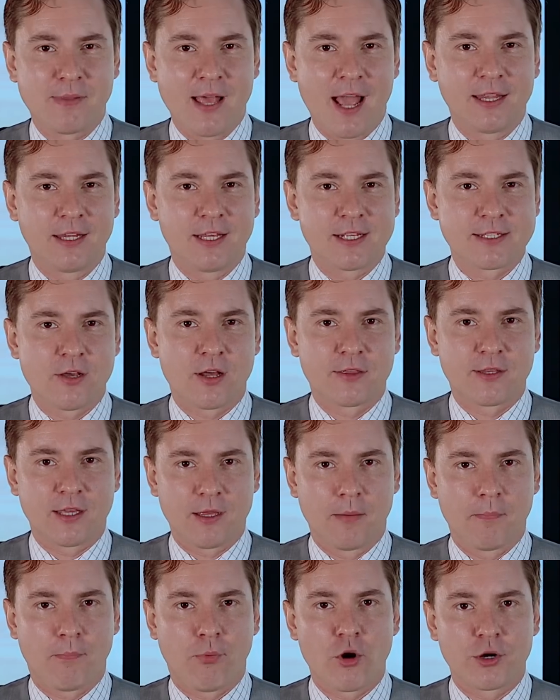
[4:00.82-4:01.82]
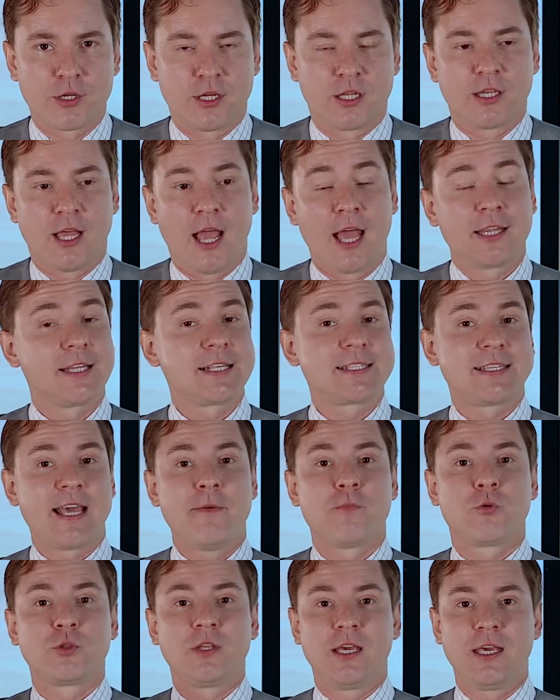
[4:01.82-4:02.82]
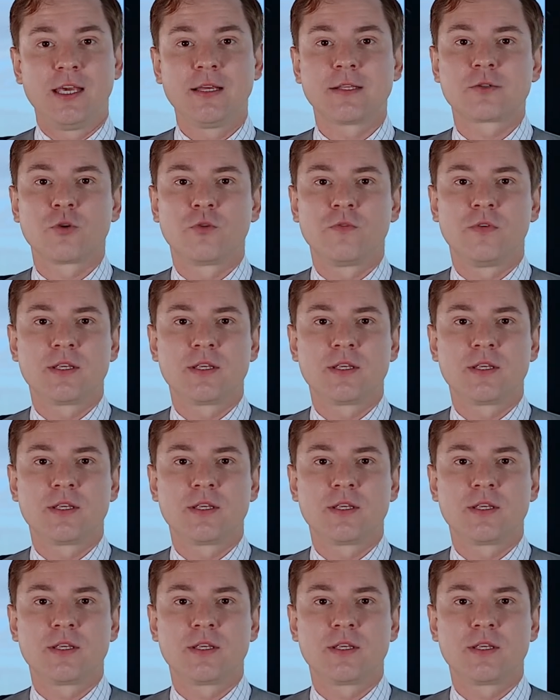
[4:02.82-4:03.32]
plan is not that important. And the same with the E-2